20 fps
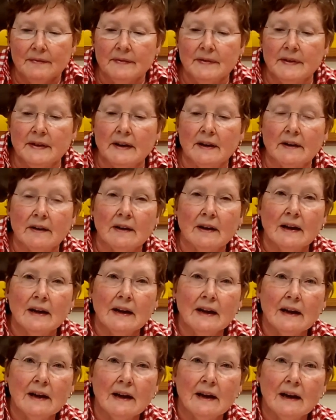There
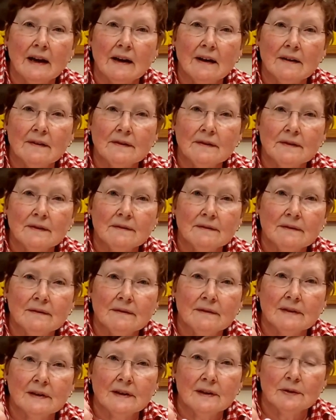I have
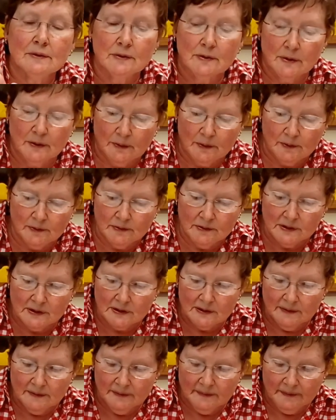a
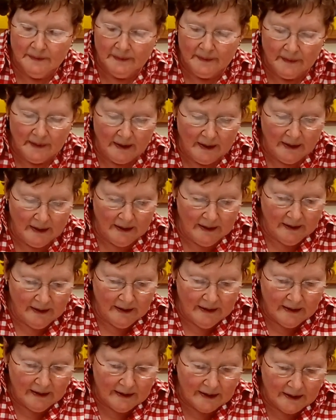nose,
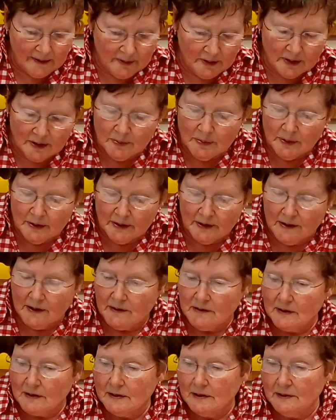and I'm going to put
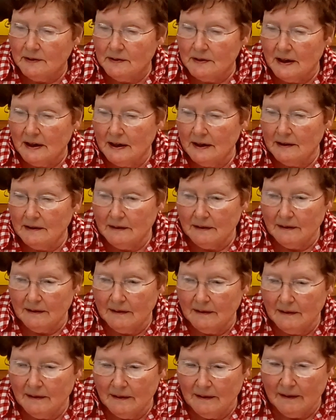another glue dot
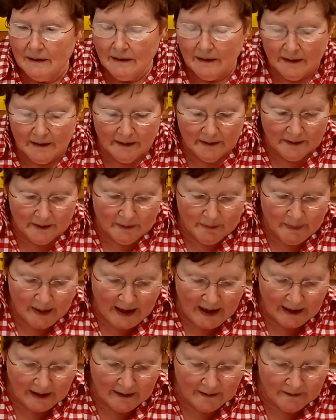on the
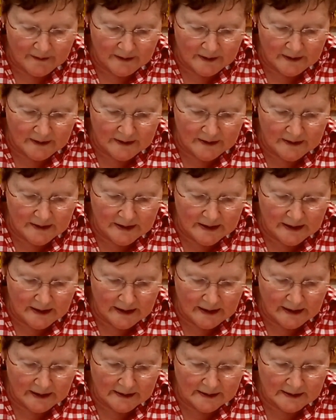back of
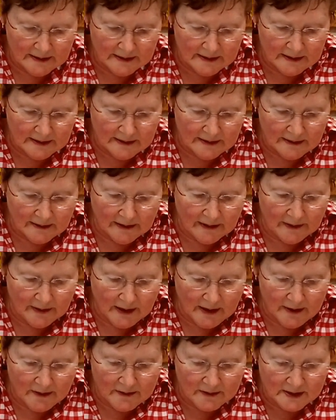this on
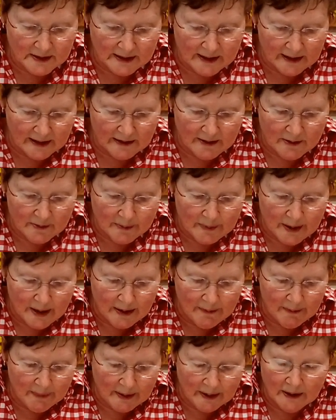the other side of the
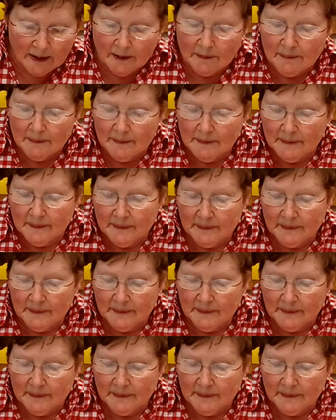pom-pom,